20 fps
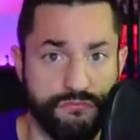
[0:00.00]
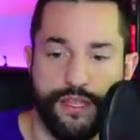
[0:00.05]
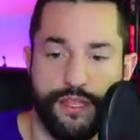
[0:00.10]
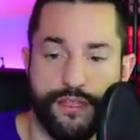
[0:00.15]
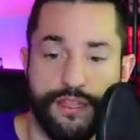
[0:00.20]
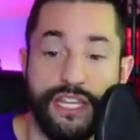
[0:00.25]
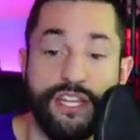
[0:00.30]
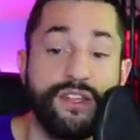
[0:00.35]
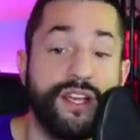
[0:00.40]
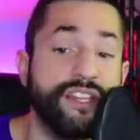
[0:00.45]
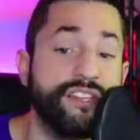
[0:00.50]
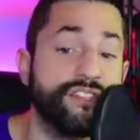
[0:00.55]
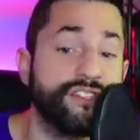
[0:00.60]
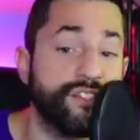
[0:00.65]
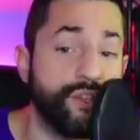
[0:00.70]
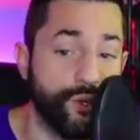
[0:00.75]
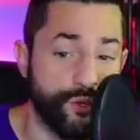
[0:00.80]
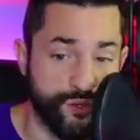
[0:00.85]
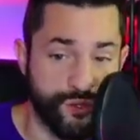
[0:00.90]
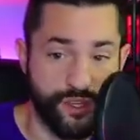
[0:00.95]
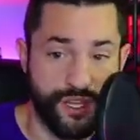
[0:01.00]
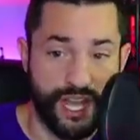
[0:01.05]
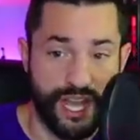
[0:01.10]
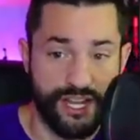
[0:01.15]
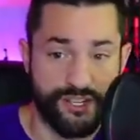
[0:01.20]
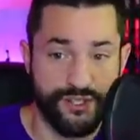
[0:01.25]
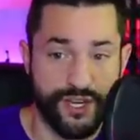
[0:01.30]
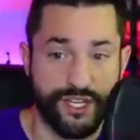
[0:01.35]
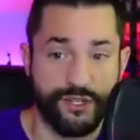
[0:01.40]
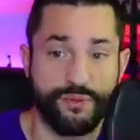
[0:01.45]
Then you got the social
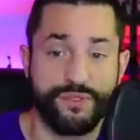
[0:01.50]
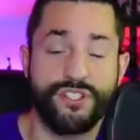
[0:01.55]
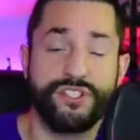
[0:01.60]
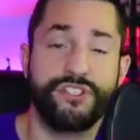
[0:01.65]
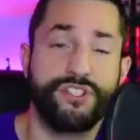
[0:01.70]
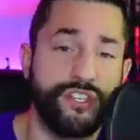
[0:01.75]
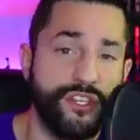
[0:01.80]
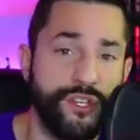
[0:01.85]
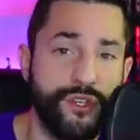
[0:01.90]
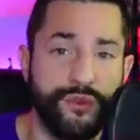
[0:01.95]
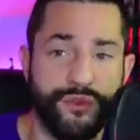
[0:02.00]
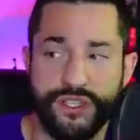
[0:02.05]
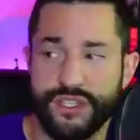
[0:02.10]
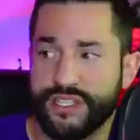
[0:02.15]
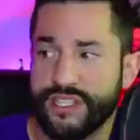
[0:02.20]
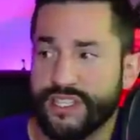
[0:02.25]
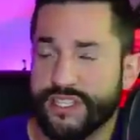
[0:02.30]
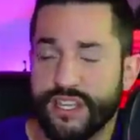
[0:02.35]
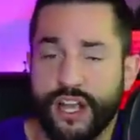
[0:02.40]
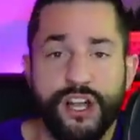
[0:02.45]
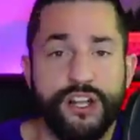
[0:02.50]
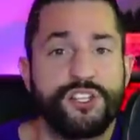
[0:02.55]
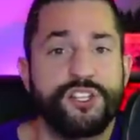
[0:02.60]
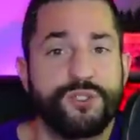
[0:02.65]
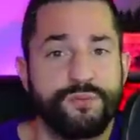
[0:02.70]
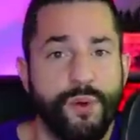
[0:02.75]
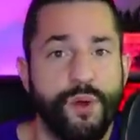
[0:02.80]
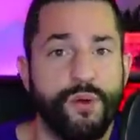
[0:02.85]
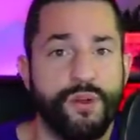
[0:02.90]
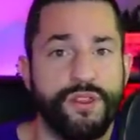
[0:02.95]
contract, which is huge. It's this
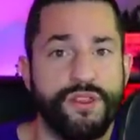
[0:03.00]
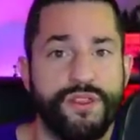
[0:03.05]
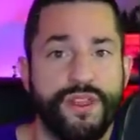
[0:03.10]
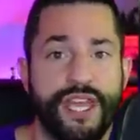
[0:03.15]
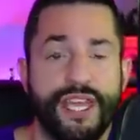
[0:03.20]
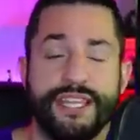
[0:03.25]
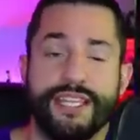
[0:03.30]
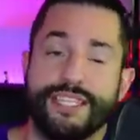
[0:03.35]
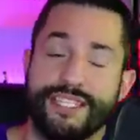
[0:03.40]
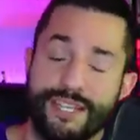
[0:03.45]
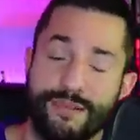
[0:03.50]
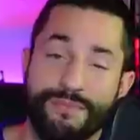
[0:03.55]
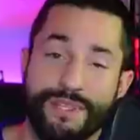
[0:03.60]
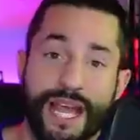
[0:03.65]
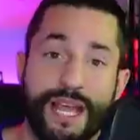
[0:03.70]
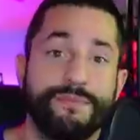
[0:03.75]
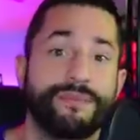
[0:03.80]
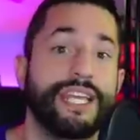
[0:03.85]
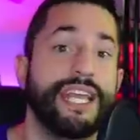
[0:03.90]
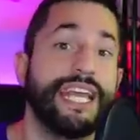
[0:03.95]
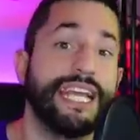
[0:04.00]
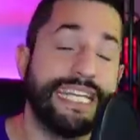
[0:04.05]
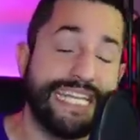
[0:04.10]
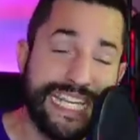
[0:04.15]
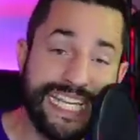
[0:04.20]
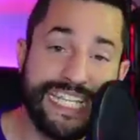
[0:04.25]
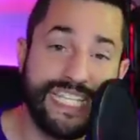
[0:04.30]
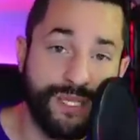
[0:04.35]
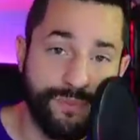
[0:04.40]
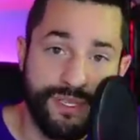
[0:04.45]
unspoken thing that sometimes
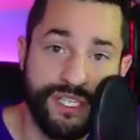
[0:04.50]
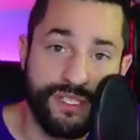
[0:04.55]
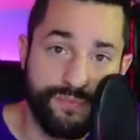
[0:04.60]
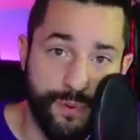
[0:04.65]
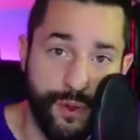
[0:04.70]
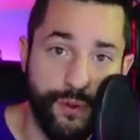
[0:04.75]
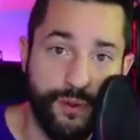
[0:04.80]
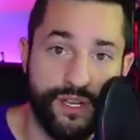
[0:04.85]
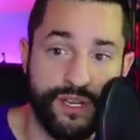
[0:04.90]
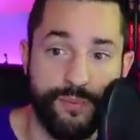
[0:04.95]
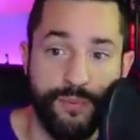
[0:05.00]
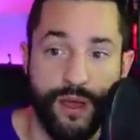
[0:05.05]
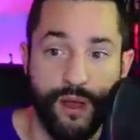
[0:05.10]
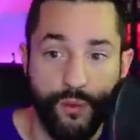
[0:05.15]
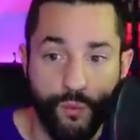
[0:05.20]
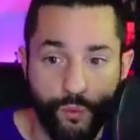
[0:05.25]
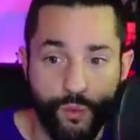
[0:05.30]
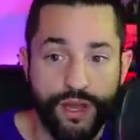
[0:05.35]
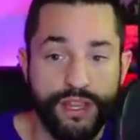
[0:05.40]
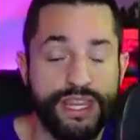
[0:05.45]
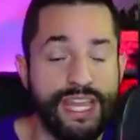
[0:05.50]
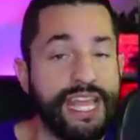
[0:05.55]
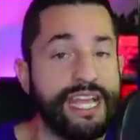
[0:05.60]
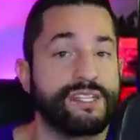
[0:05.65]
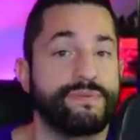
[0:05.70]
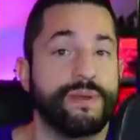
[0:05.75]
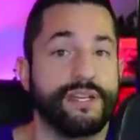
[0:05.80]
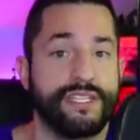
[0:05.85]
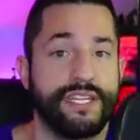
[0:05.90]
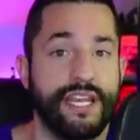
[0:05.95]
needs to be spoken about what the
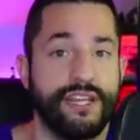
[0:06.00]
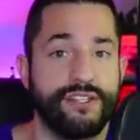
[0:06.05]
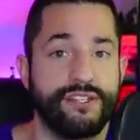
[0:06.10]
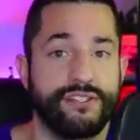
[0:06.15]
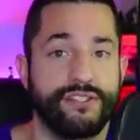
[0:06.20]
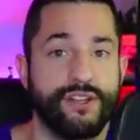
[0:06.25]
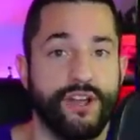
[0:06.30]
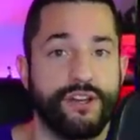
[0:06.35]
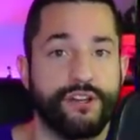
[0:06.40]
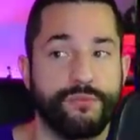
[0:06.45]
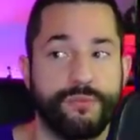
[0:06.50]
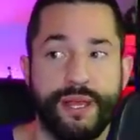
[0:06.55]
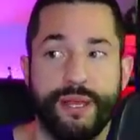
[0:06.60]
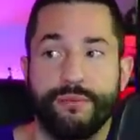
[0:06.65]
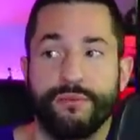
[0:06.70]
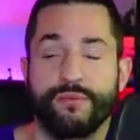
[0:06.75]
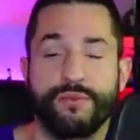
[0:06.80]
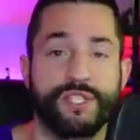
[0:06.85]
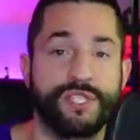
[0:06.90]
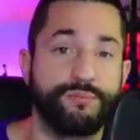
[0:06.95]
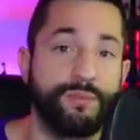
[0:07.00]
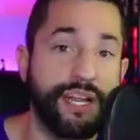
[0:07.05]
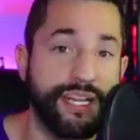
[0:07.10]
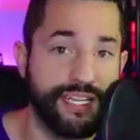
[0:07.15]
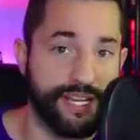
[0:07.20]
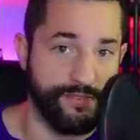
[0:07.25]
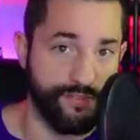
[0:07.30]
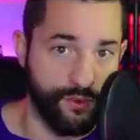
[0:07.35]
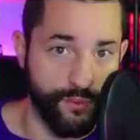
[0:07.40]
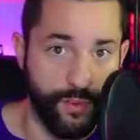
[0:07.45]
expectations are to be able to respect
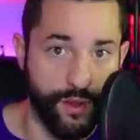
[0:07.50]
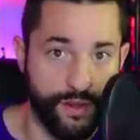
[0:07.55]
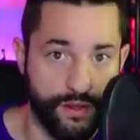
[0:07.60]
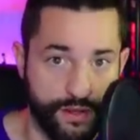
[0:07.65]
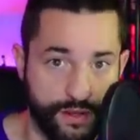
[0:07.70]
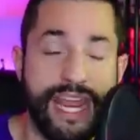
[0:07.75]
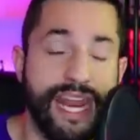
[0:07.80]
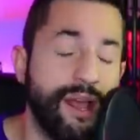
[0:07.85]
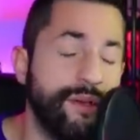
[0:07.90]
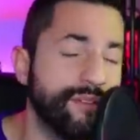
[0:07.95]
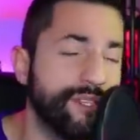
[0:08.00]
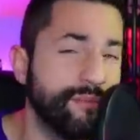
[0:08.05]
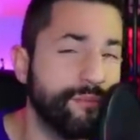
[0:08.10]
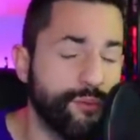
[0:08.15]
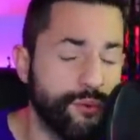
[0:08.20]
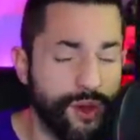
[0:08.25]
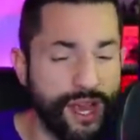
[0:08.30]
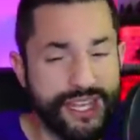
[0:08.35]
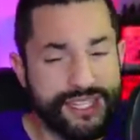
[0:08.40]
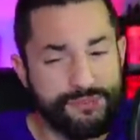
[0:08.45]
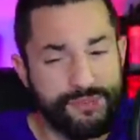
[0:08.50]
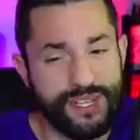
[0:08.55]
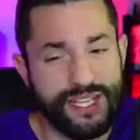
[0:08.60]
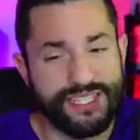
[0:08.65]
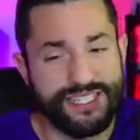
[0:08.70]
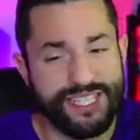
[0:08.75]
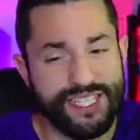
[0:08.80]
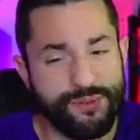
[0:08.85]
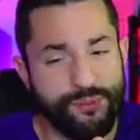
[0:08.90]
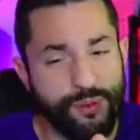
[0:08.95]
everyone. And I was impressed because
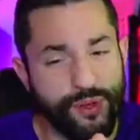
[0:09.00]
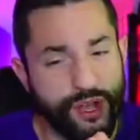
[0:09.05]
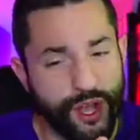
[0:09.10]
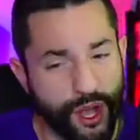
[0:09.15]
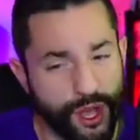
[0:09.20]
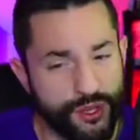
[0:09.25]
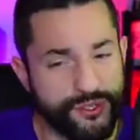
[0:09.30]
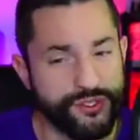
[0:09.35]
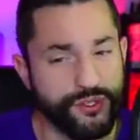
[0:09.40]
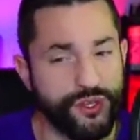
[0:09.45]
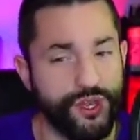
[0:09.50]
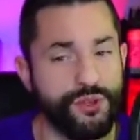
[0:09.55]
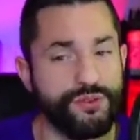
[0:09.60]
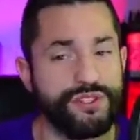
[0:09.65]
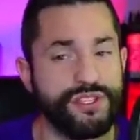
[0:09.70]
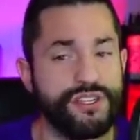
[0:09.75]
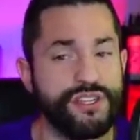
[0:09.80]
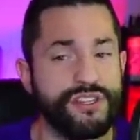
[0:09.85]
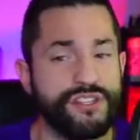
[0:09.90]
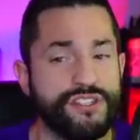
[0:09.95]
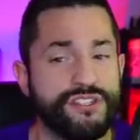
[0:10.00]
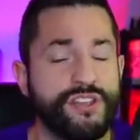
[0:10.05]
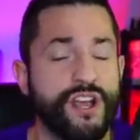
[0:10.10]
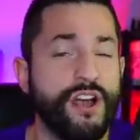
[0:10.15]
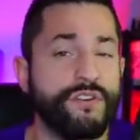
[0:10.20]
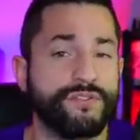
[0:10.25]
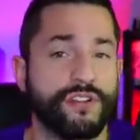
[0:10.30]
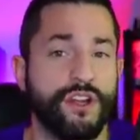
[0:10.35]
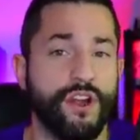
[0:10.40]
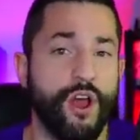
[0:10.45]
this book also goes into the
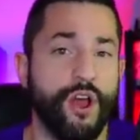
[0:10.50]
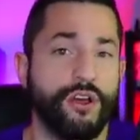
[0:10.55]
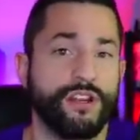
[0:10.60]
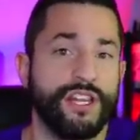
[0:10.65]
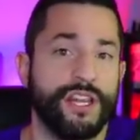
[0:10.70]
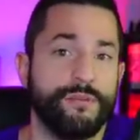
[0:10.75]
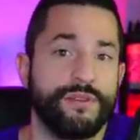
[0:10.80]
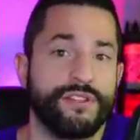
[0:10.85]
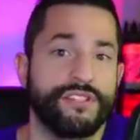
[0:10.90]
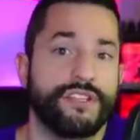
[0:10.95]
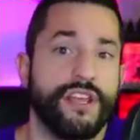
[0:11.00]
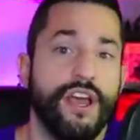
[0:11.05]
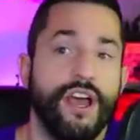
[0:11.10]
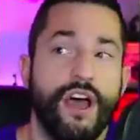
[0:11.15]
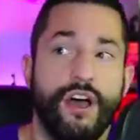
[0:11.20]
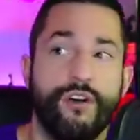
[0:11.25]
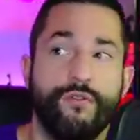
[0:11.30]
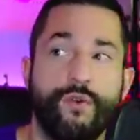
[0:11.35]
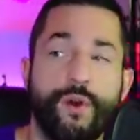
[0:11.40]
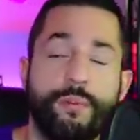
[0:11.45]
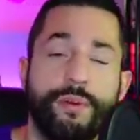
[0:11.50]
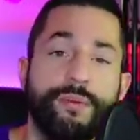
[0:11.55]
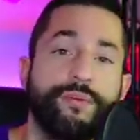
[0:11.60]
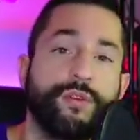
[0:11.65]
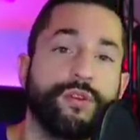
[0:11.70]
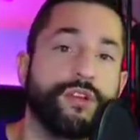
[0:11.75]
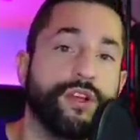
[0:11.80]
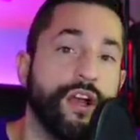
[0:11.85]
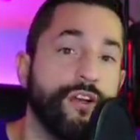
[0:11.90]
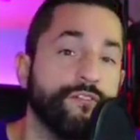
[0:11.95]
soft and hard limits of what people
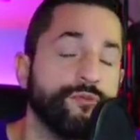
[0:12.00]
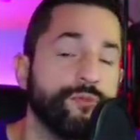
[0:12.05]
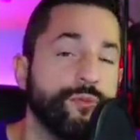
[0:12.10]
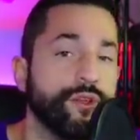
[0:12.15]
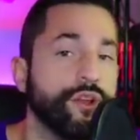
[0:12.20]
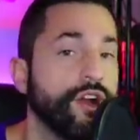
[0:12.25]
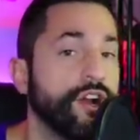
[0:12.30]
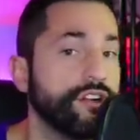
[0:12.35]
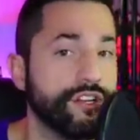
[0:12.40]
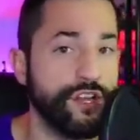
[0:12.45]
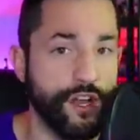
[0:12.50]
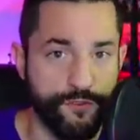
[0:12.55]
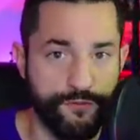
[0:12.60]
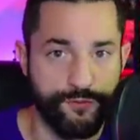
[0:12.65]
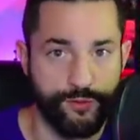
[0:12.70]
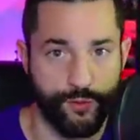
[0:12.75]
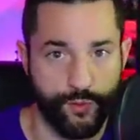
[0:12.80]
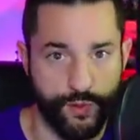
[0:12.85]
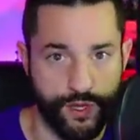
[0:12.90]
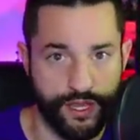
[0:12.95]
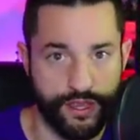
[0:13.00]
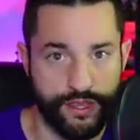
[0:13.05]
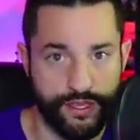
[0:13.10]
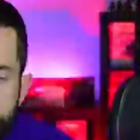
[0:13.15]
are comfortable or uncomfortable with.